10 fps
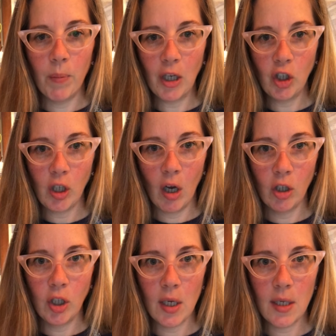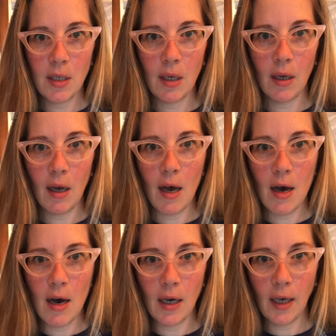budget conscious
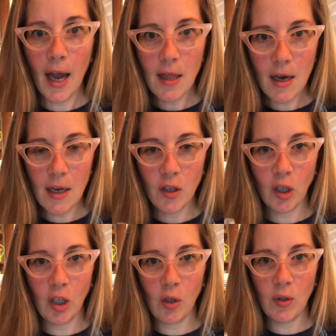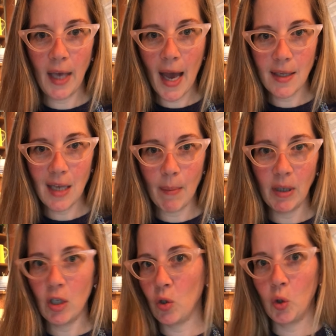Kyla is going to use canned salmon
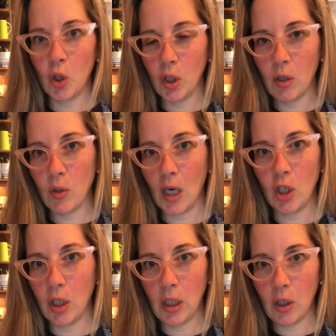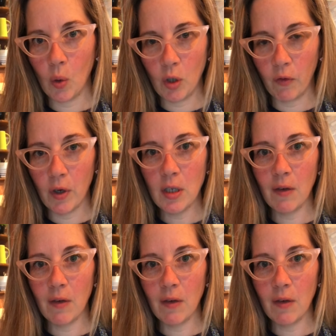because nutritionally there's actually no difference.